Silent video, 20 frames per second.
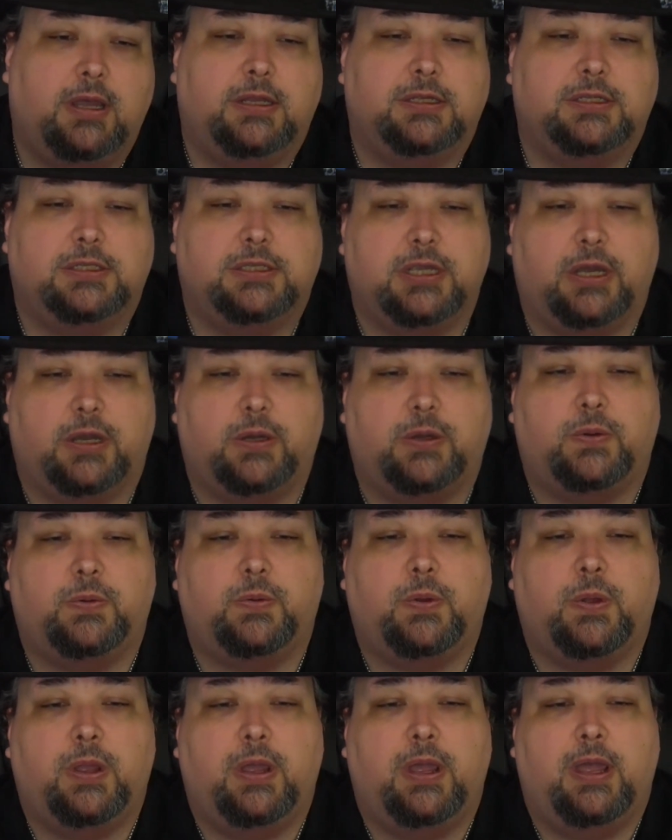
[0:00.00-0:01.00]

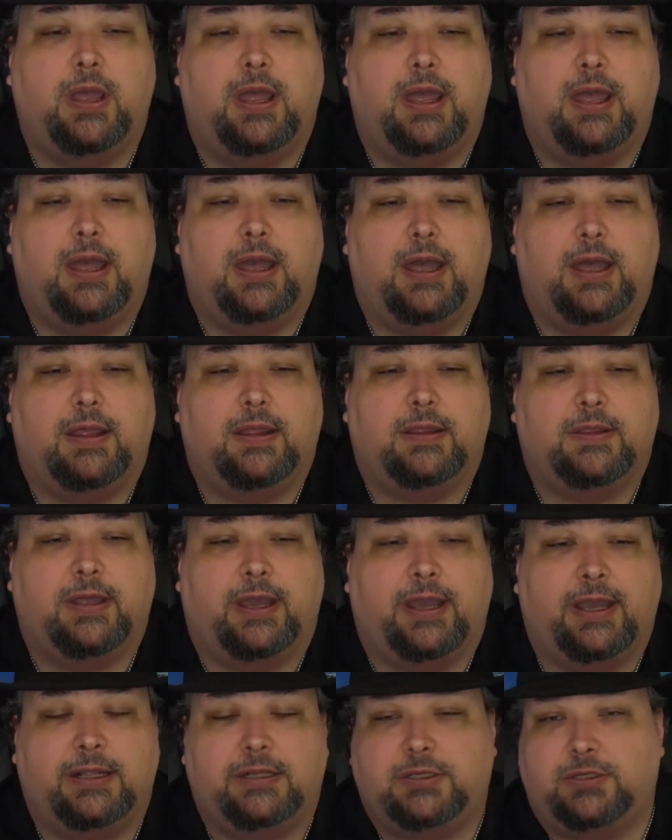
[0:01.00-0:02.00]
So the
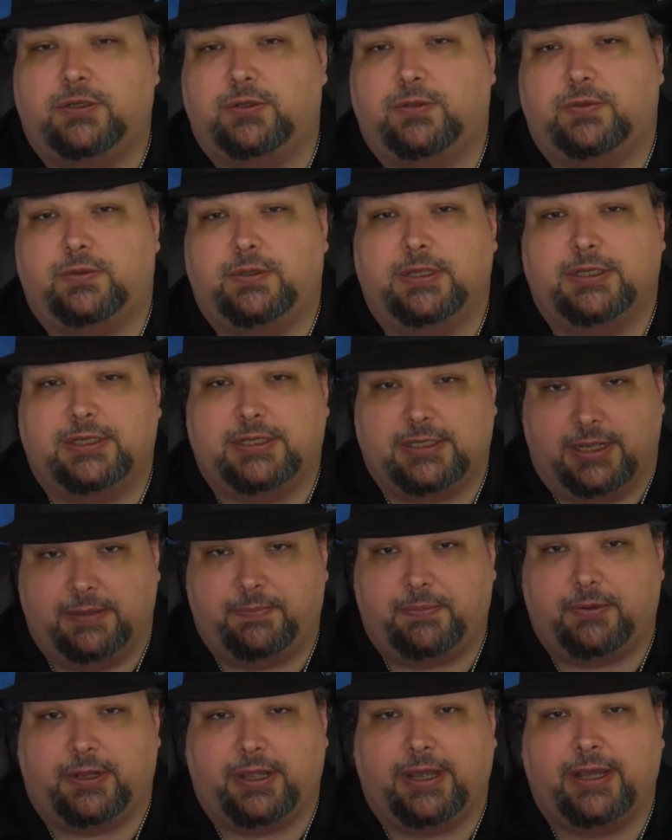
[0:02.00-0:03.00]
answer, the
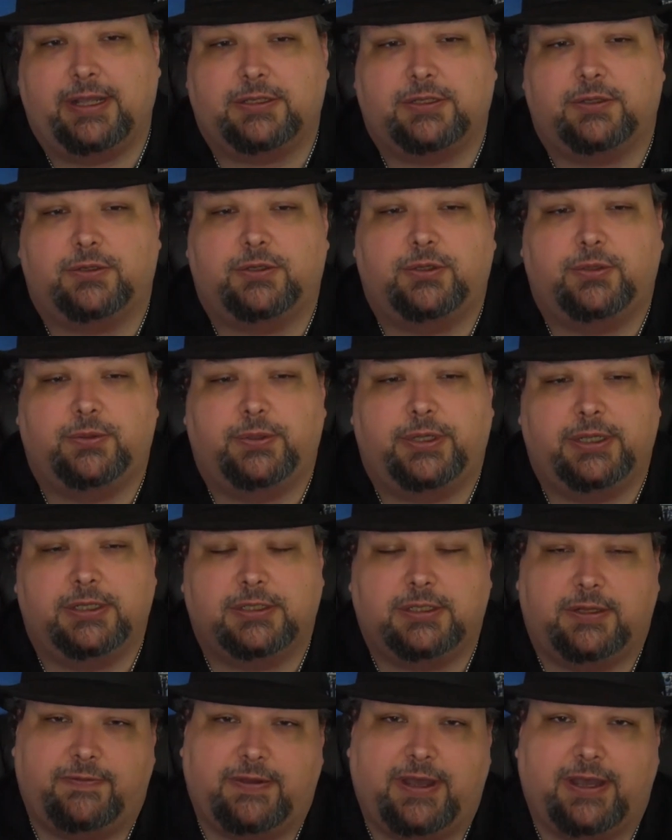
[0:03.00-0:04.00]
simple answer to
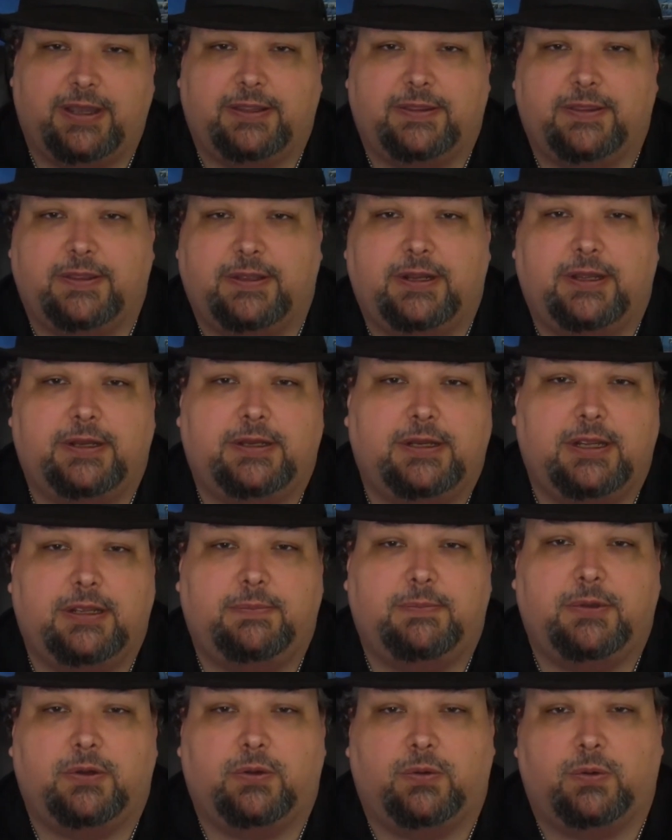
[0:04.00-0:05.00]
is Leviathan a
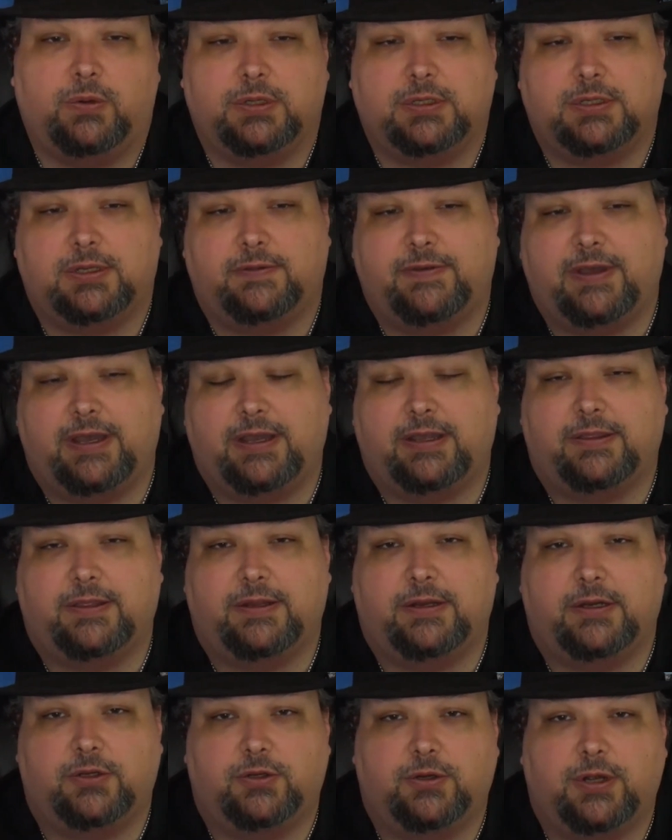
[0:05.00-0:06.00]
demon or is
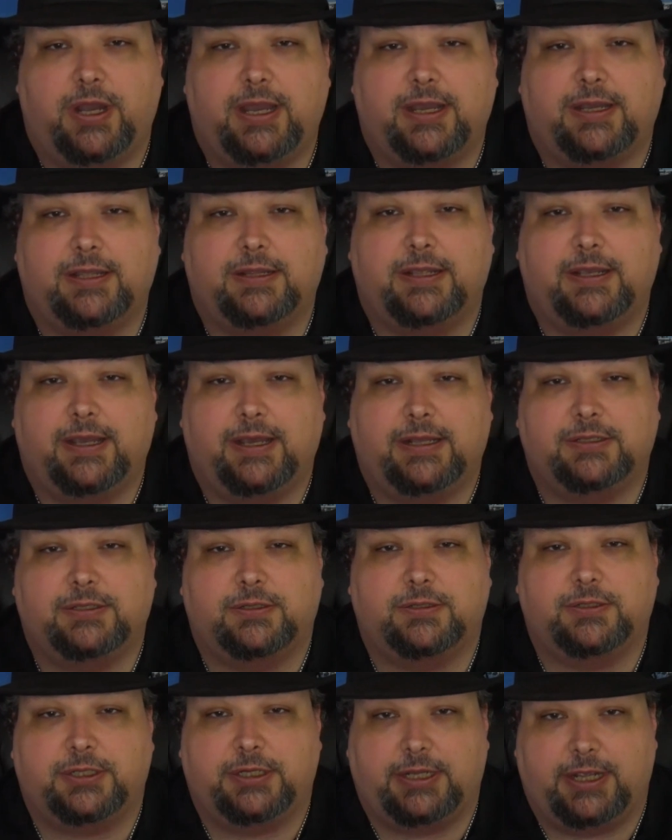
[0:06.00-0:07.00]
Leviathan a dragon? The
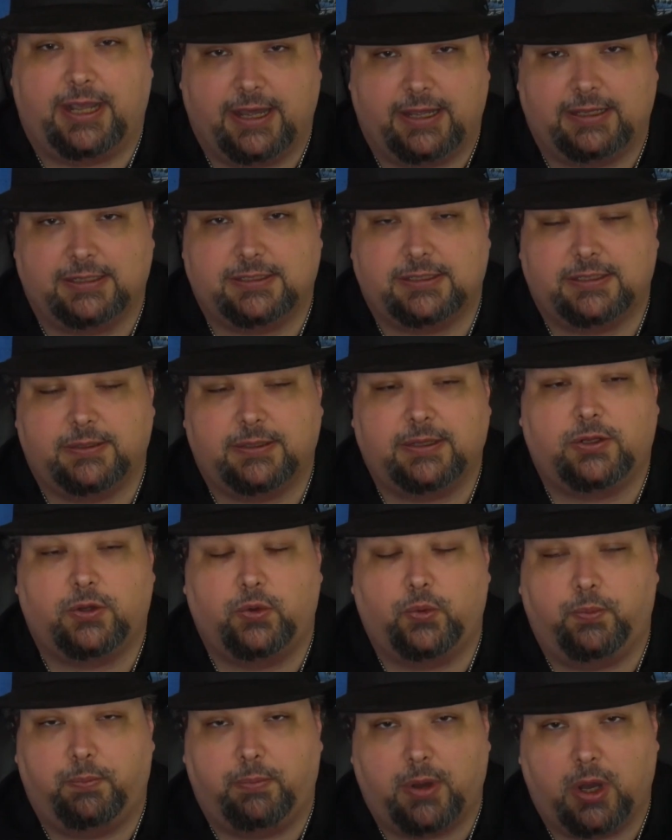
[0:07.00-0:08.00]
answer is yes
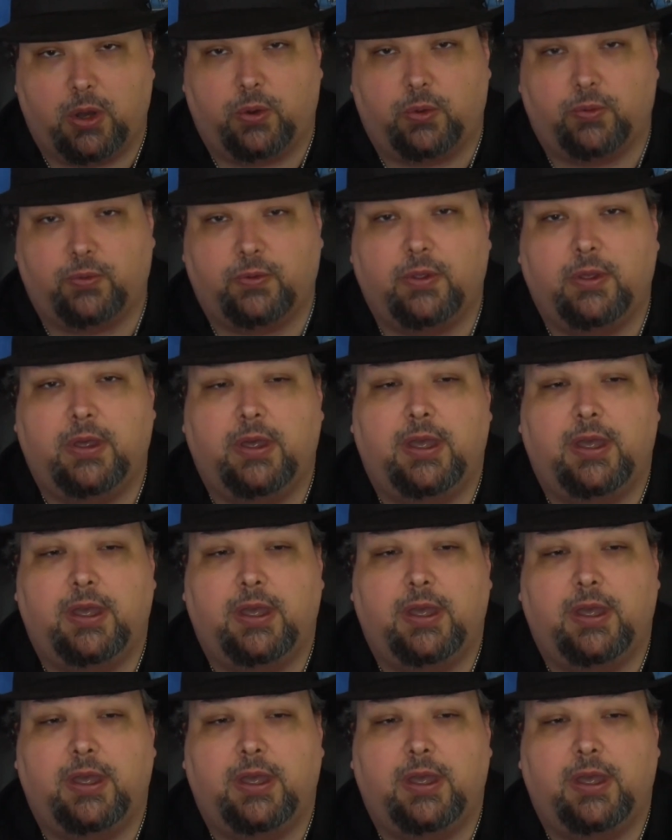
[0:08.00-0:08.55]
to both